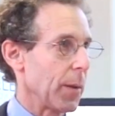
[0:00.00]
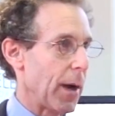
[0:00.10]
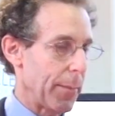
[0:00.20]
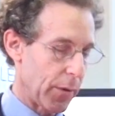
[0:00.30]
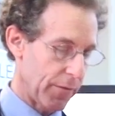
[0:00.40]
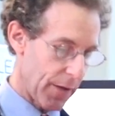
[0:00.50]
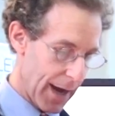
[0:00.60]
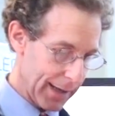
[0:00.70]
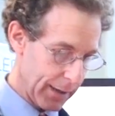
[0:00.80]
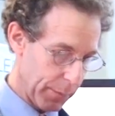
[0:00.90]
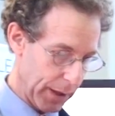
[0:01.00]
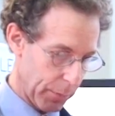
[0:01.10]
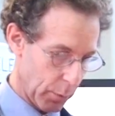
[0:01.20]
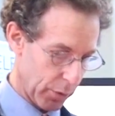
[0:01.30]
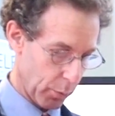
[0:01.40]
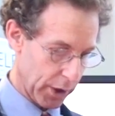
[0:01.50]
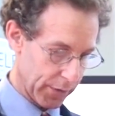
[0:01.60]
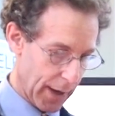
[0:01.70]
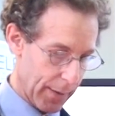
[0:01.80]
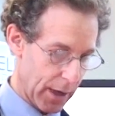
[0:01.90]
By providing people with
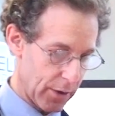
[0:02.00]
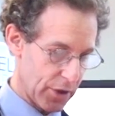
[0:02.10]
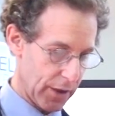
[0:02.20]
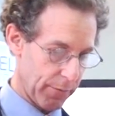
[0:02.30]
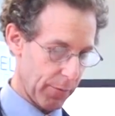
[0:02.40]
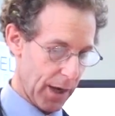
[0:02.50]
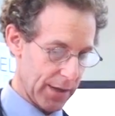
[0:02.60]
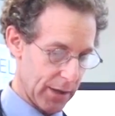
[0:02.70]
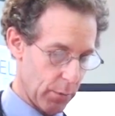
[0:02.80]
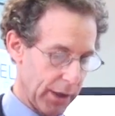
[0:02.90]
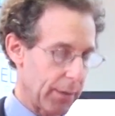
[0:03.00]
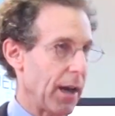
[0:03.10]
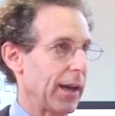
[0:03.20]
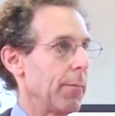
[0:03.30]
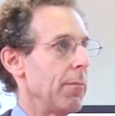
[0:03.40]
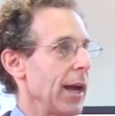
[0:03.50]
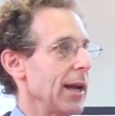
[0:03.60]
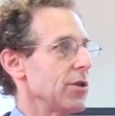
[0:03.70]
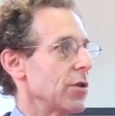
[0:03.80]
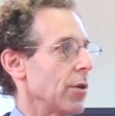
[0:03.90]
real-time energy information, we can make a
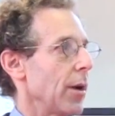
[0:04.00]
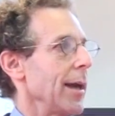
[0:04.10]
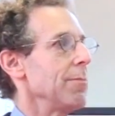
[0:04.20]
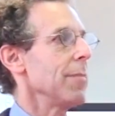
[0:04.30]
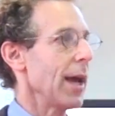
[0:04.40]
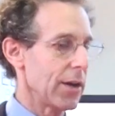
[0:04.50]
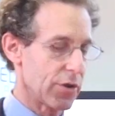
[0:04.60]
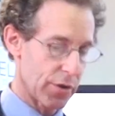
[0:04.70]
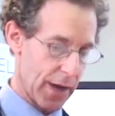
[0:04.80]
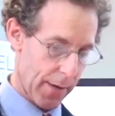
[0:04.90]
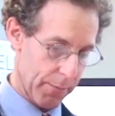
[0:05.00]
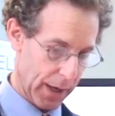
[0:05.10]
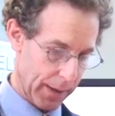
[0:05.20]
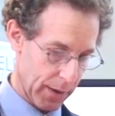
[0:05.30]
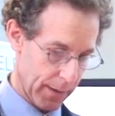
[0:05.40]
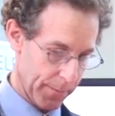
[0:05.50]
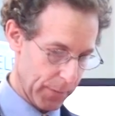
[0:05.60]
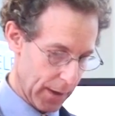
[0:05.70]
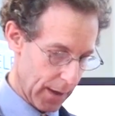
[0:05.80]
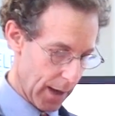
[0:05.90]
major down payment
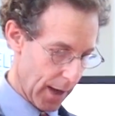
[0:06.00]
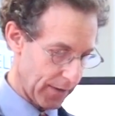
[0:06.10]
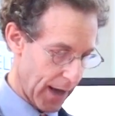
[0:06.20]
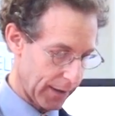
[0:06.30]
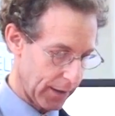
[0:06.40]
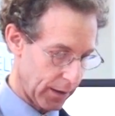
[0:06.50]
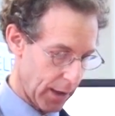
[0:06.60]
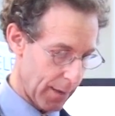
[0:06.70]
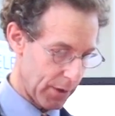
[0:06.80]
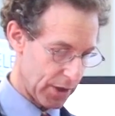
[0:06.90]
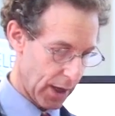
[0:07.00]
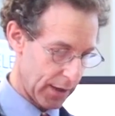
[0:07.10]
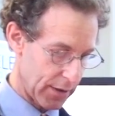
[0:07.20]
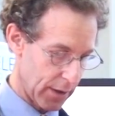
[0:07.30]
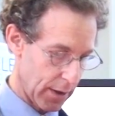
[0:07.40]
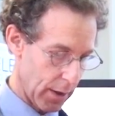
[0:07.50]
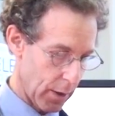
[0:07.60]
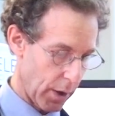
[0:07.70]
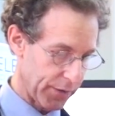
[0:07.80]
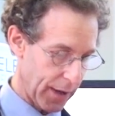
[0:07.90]
on tackling climate change
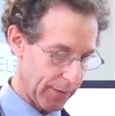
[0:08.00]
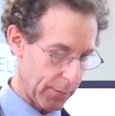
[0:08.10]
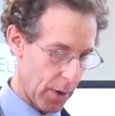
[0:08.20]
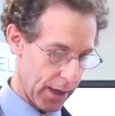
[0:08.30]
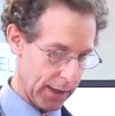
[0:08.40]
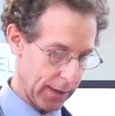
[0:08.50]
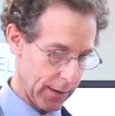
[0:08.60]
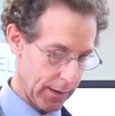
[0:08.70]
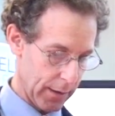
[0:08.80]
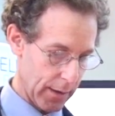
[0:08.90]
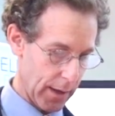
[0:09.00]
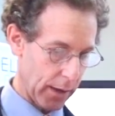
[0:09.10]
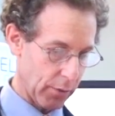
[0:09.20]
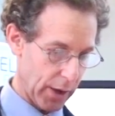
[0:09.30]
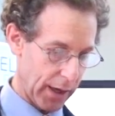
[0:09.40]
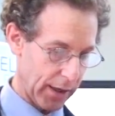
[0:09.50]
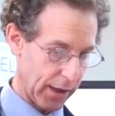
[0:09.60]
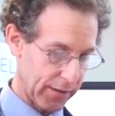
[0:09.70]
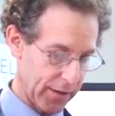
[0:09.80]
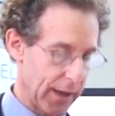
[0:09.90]
while saving money and creating
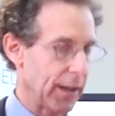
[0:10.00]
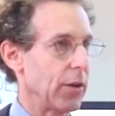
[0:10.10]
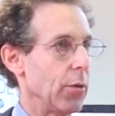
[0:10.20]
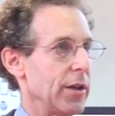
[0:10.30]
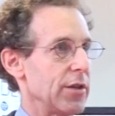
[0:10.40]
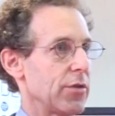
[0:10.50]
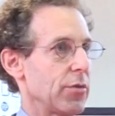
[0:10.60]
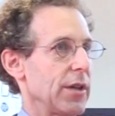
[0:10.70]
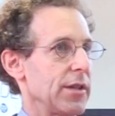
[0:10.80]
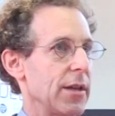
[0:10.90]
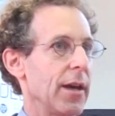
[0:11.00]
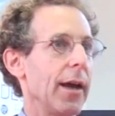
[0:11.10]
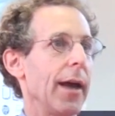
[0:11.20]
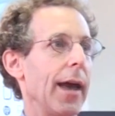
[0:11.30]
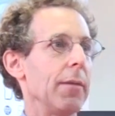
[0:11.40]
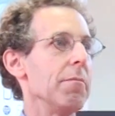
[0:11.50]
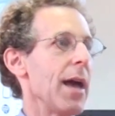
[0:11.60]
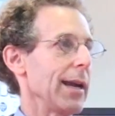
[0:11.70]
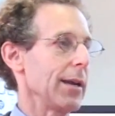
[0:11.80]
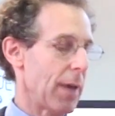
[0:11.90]
exciting new industries and
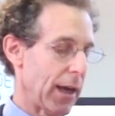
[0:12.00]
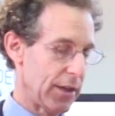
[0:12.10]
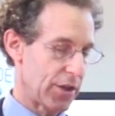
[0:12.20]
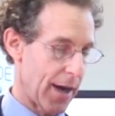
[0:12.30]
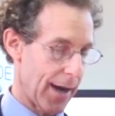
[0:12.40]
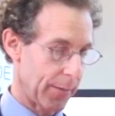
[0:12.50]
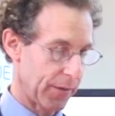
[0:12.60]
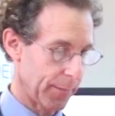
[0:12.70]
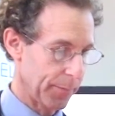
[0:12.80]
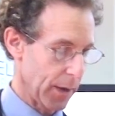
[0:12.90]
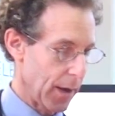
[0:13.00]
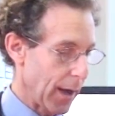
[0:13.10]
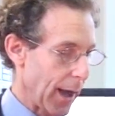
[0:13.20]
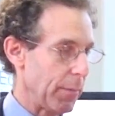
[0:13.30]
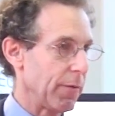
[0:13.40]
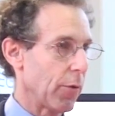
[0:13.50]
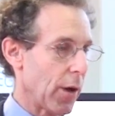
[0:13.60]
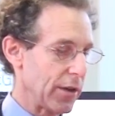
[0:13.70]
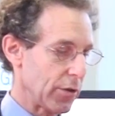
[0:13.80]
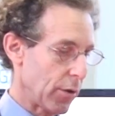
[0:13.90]
many jobs. And before
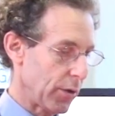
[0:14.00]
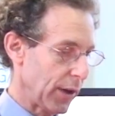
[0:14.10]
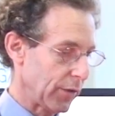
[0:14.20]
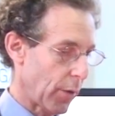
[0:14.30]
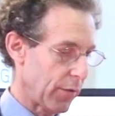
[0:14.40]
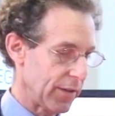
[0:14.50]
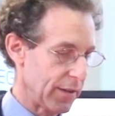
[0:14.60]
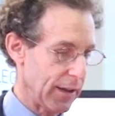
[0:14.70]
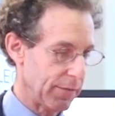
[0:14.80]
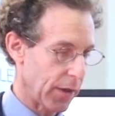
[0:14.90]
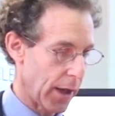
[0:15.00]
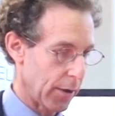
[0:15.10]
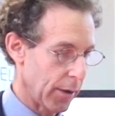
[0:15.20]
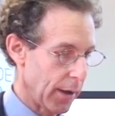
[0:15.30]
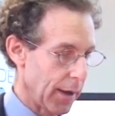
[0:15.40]
I turn things over to Steve Flutter,